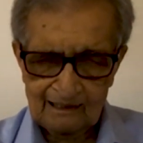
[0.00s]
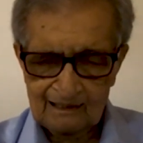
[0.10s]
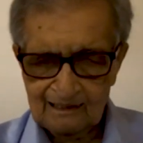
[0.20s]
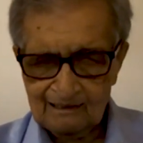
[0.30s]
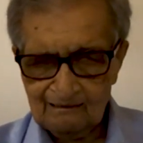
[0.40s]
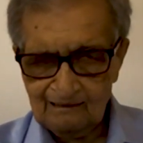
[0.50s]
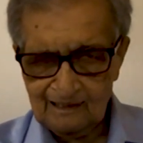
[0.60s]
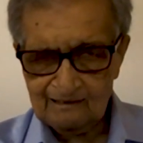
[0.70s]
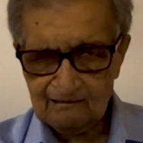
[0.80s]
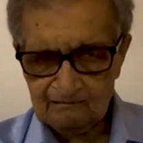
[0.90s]
the
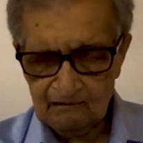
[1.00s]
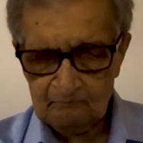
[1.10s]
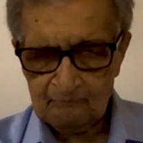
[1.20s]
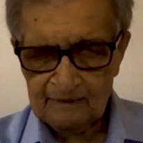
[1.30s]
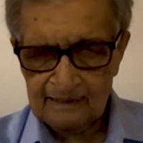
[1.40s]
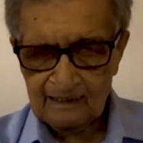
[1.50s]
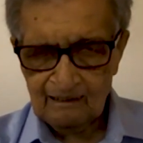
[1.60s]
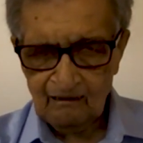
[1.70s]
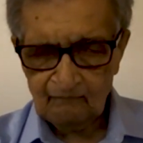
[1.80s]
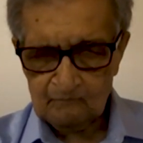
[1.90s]
leadership
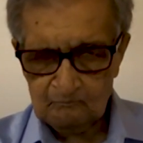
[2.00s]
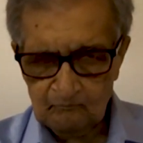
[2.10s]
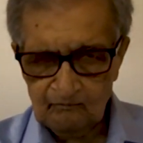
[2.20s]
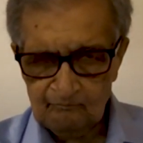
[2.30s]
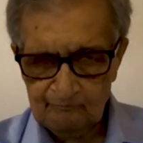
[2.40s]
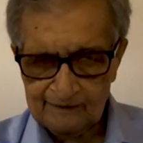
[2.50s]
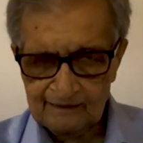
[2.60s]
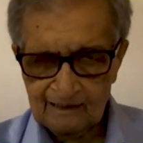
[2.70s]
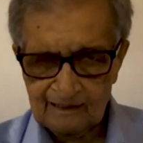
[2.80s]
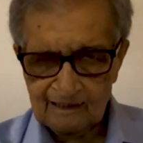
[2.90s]
of the movement